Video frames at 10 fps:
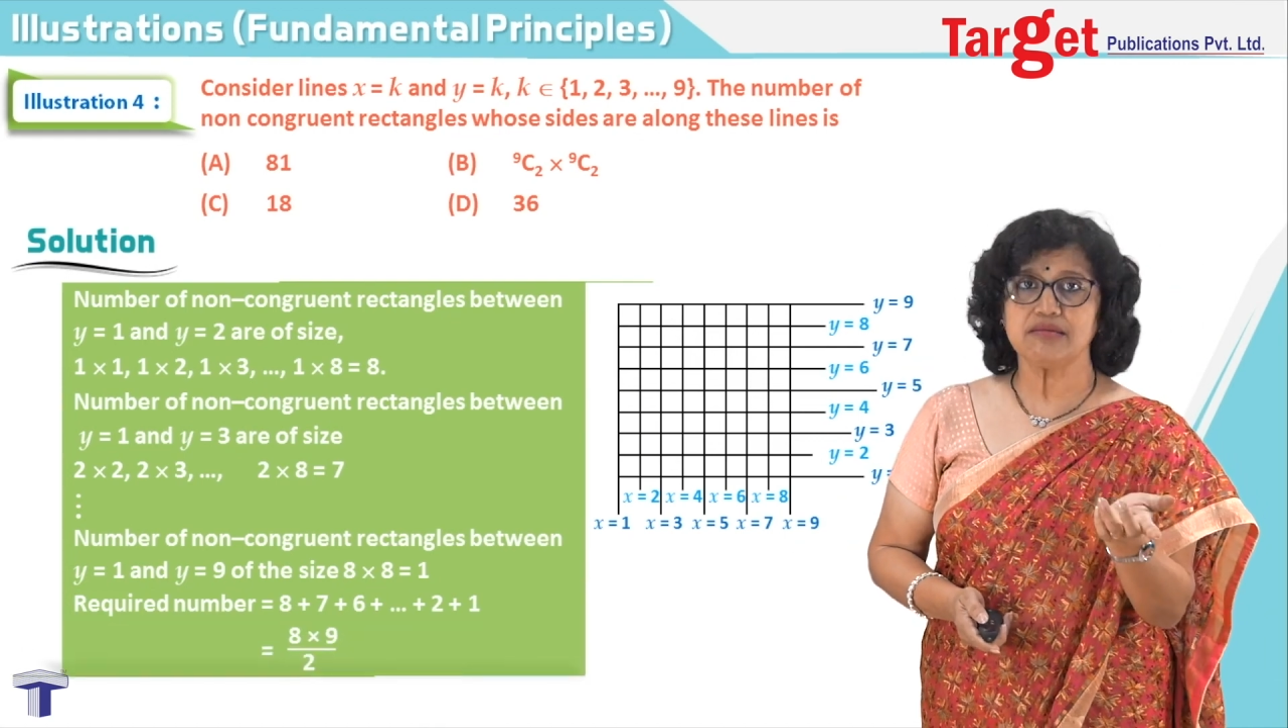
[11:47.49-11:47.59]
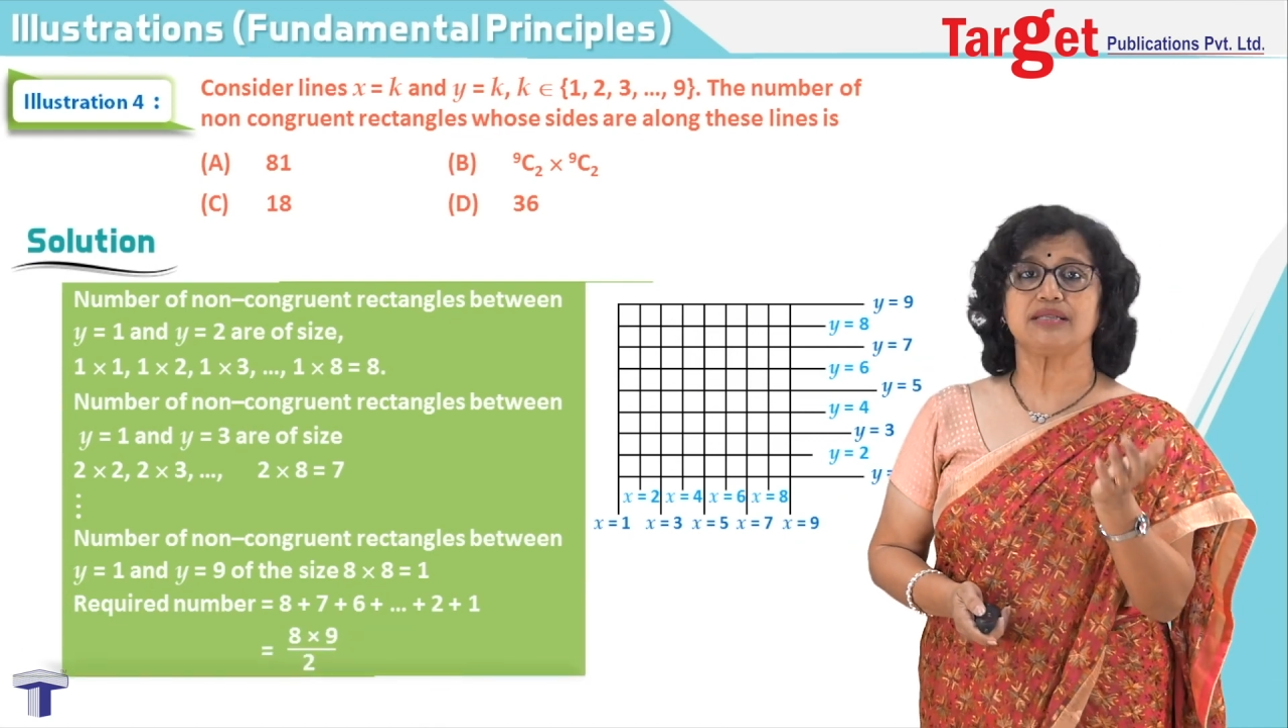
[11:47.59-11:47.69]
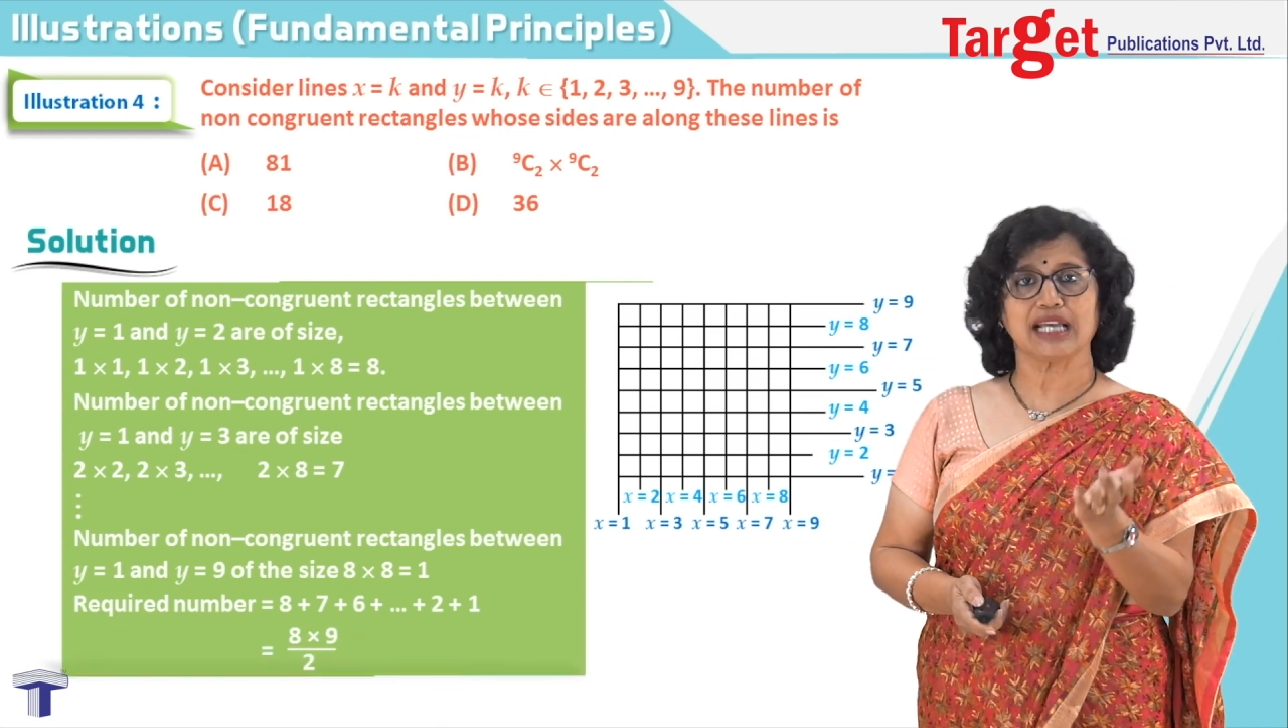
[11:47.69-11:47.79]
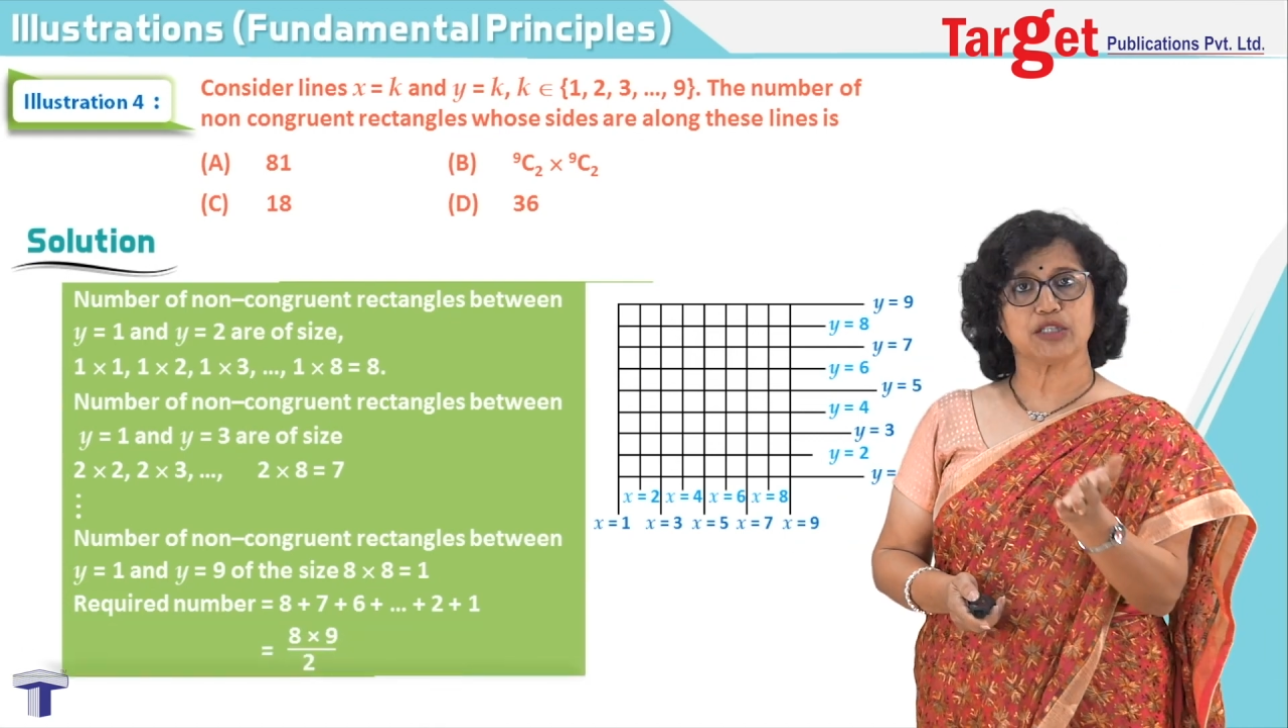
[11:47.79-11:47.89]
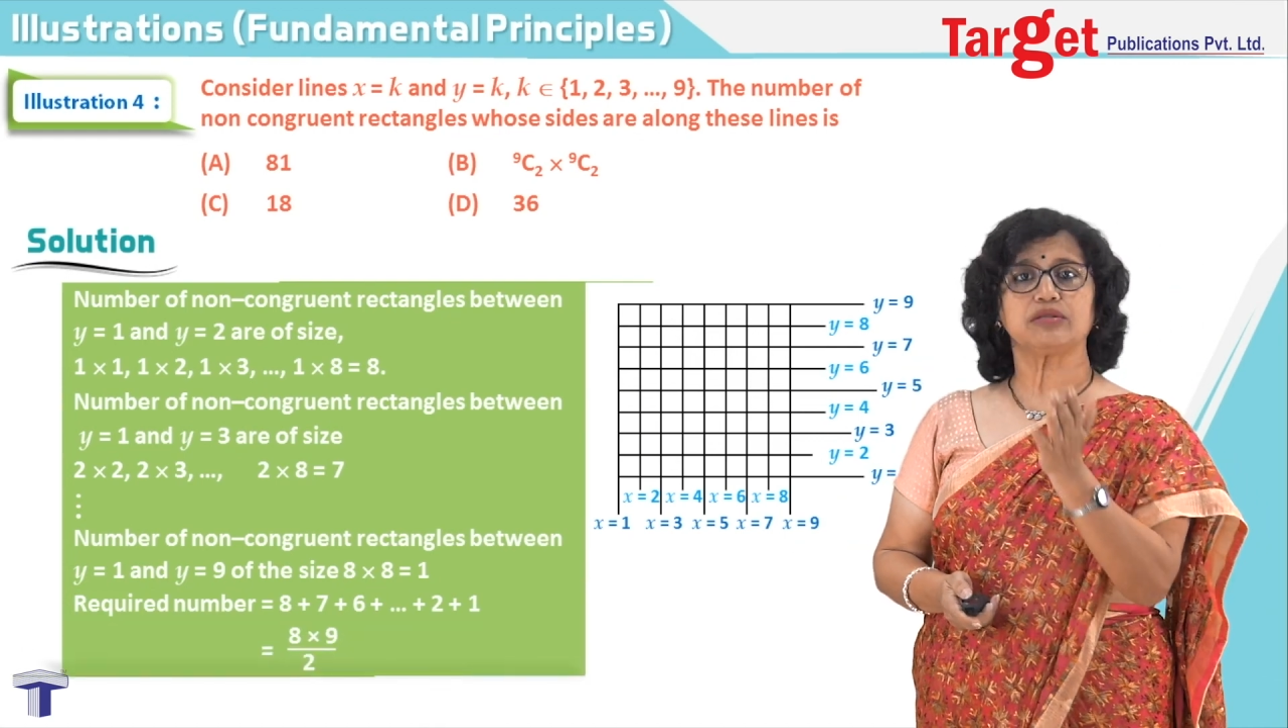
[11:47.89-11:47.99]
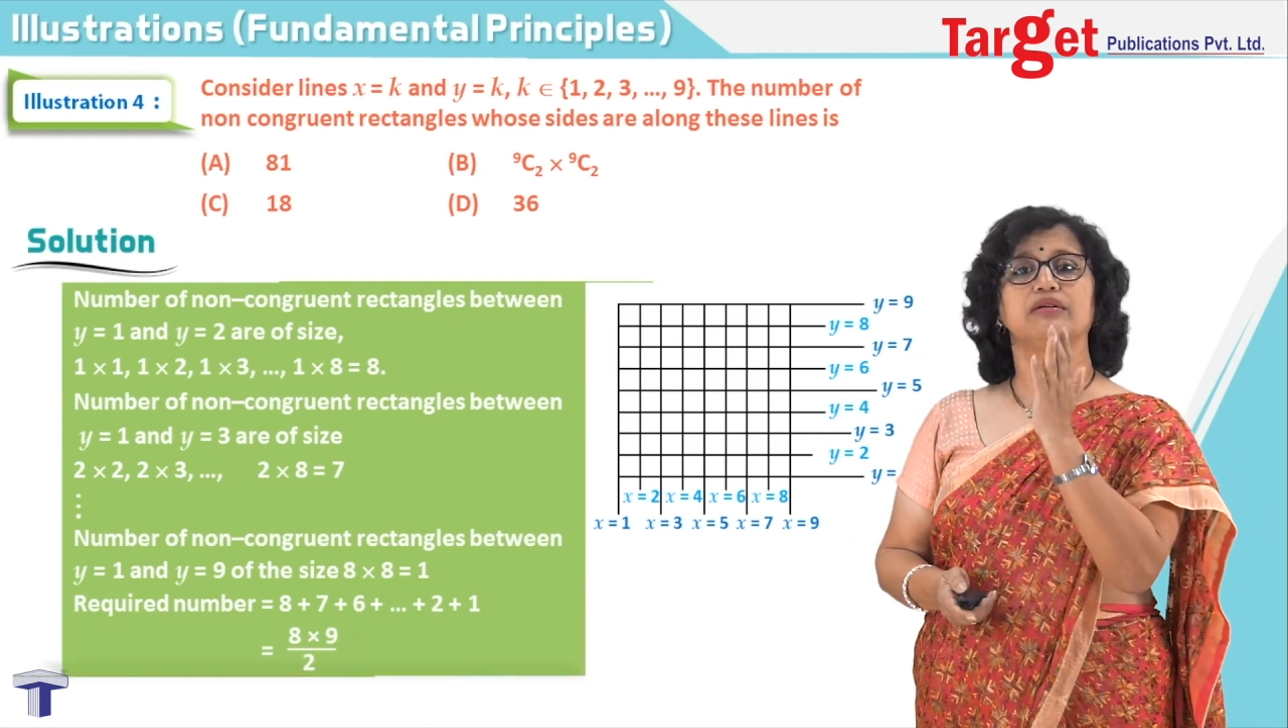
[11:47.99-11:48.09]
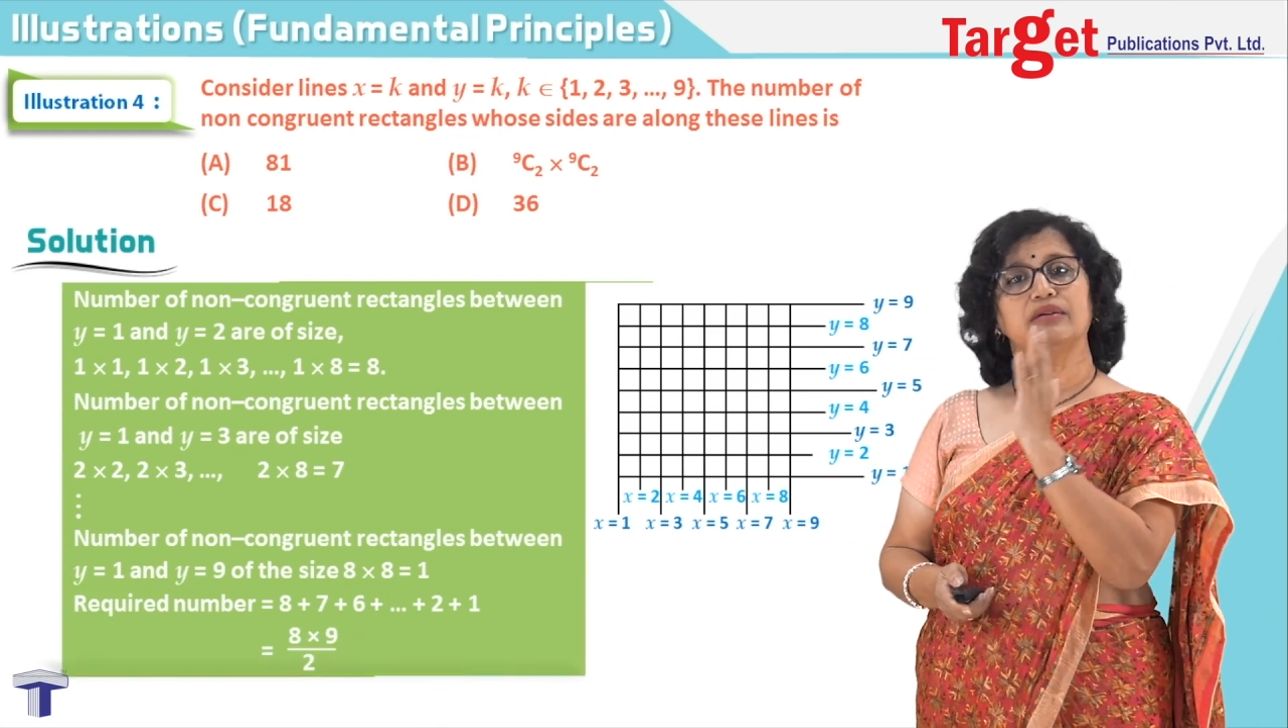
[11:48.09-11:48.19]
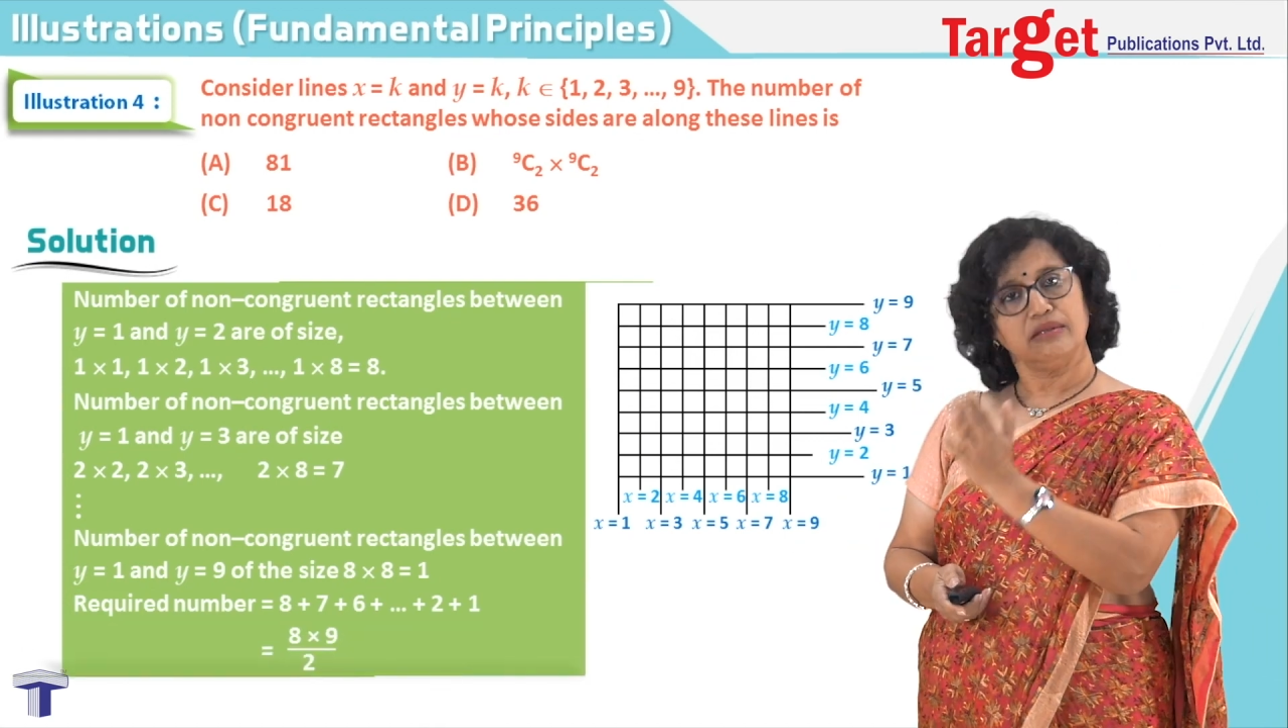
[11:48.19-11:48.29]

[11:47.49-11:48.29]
6